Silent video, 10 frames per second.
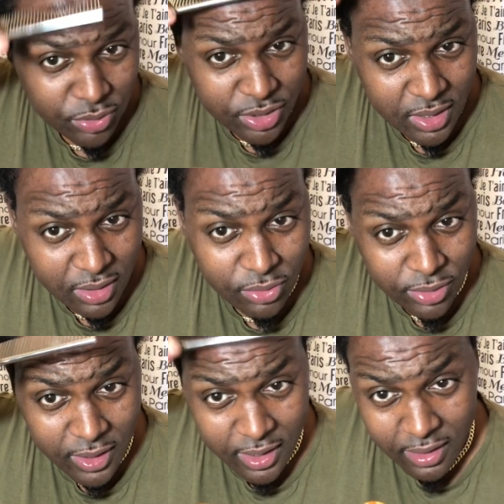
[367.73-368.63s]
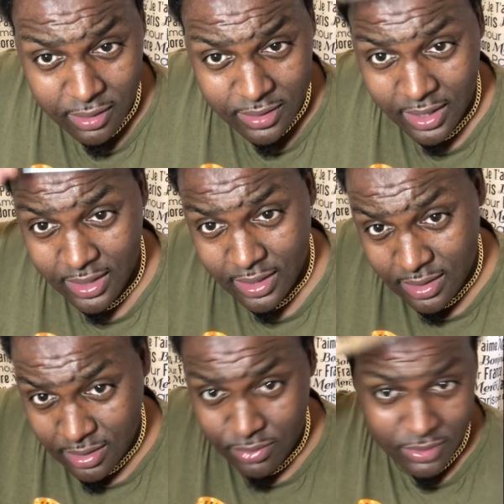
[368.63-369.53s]
shouldn't know your hair looks like
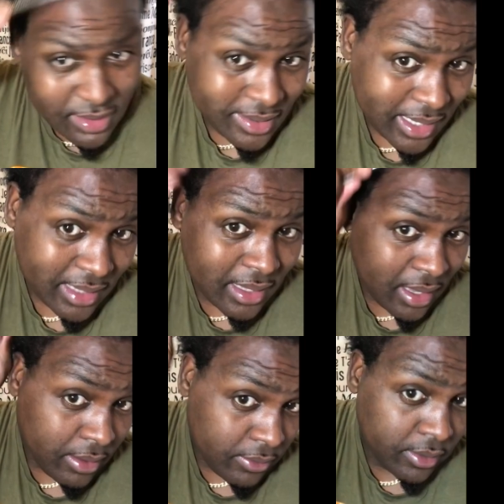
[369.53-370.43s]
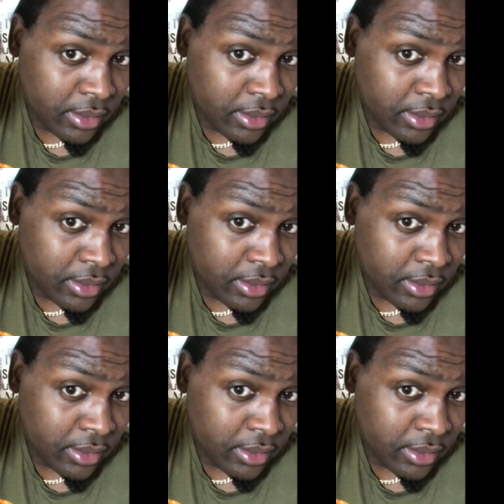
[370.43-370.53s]
this when it's laid down.